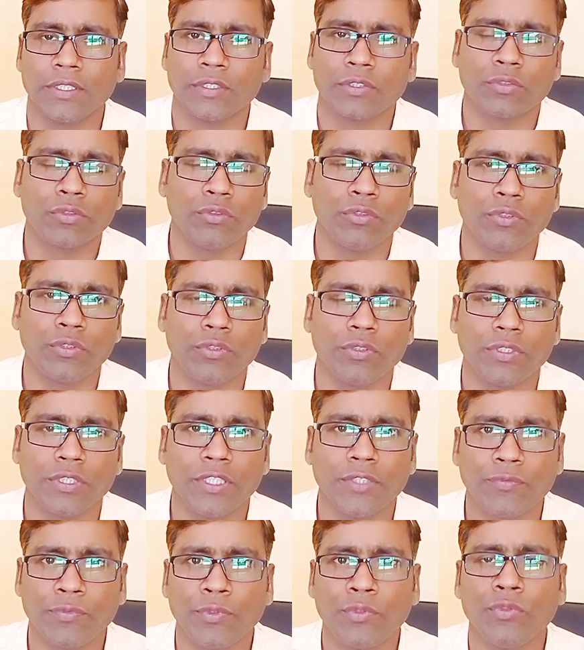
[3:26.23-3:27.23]
So
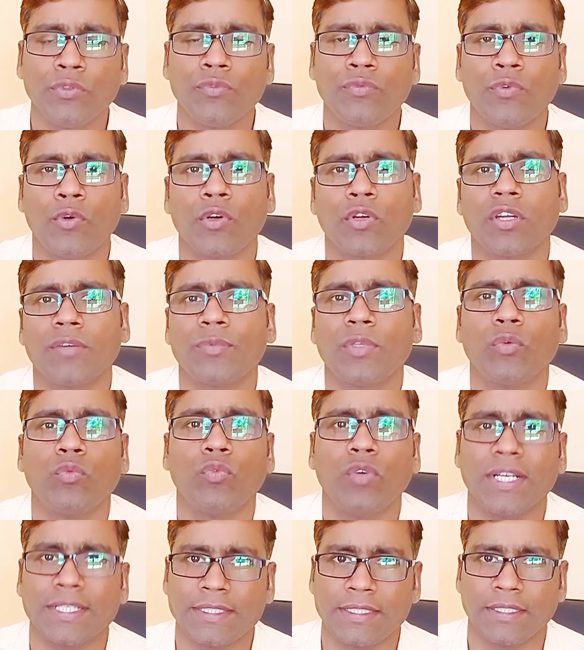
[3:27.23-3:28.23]
if you fond of the
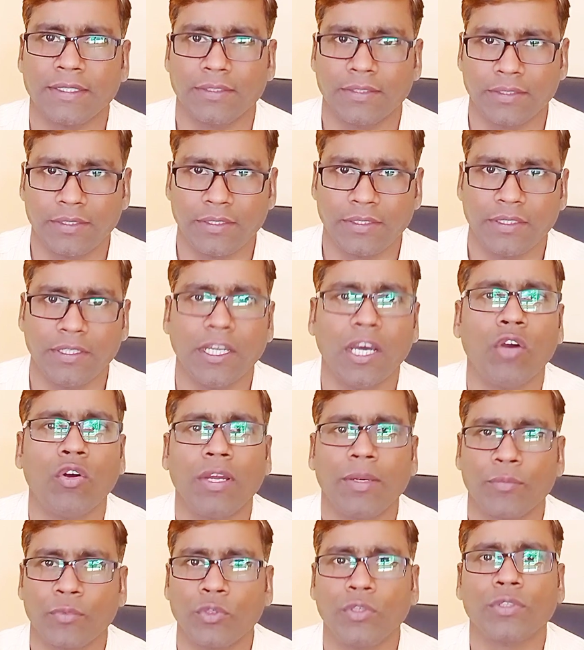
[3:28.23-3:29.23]
watching, now
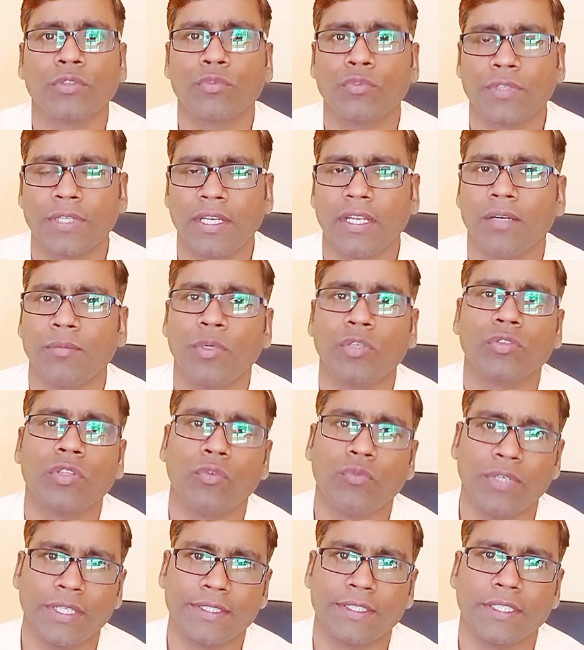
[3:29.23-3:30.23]
I'm going to tell about
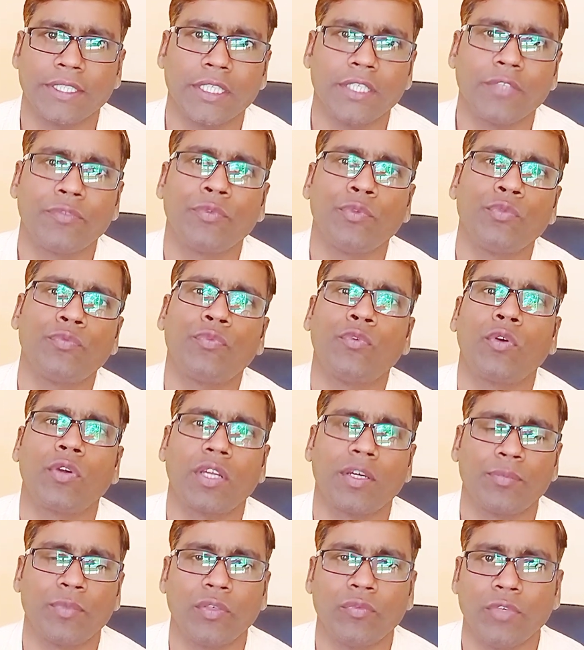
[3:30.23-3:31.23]
the watching. If you
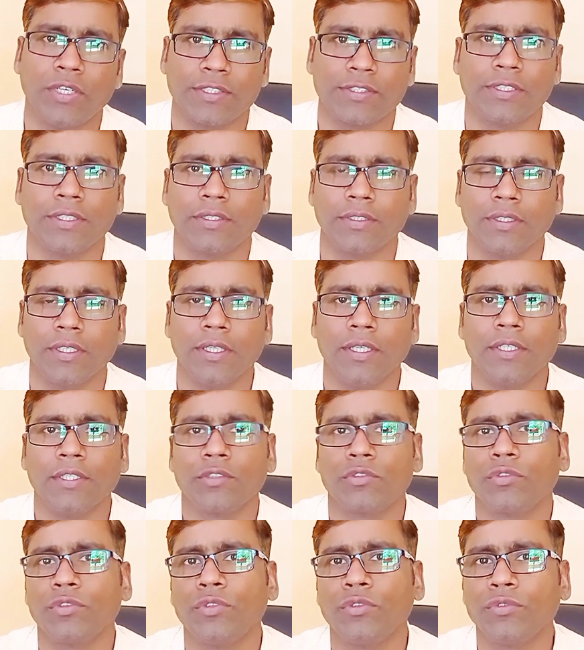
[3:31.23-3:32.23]
fond of the watching,
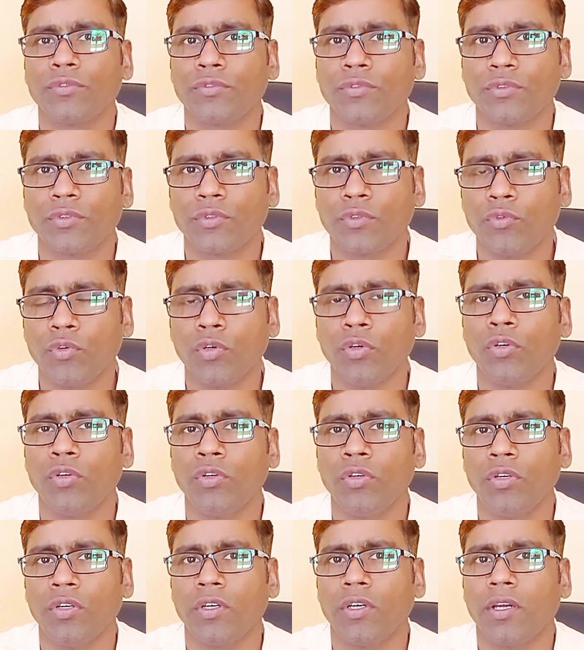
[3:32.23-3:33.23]
so you should
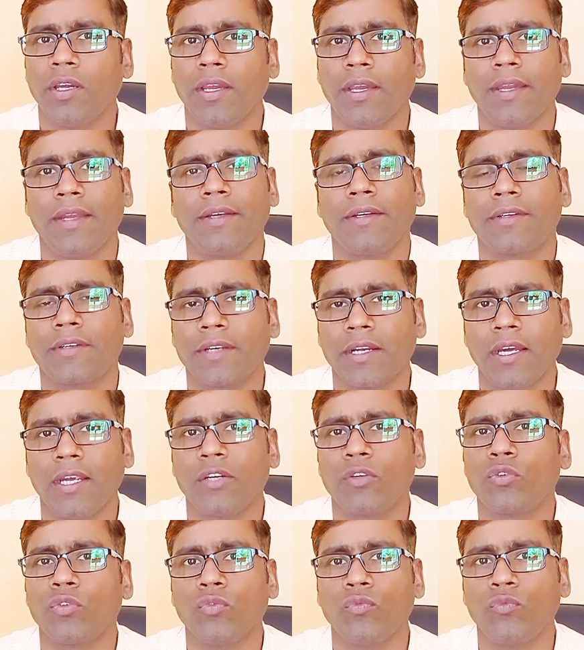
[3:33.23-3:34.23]
go and
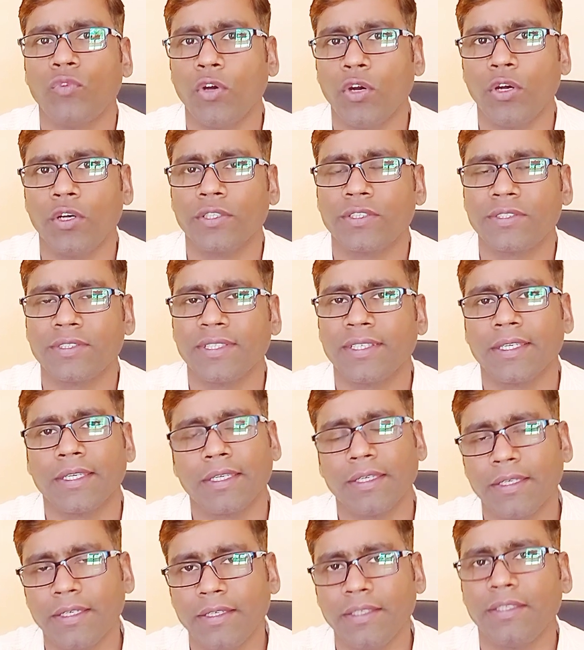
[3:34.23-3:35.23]
try to watch
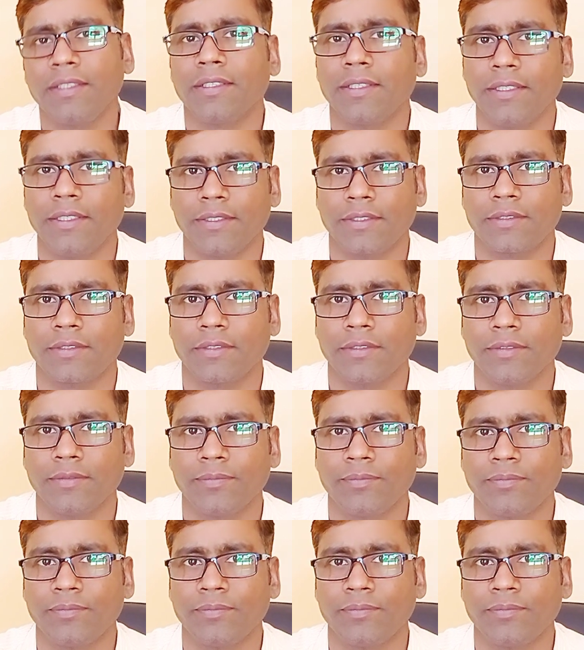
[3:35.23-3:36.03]
in English.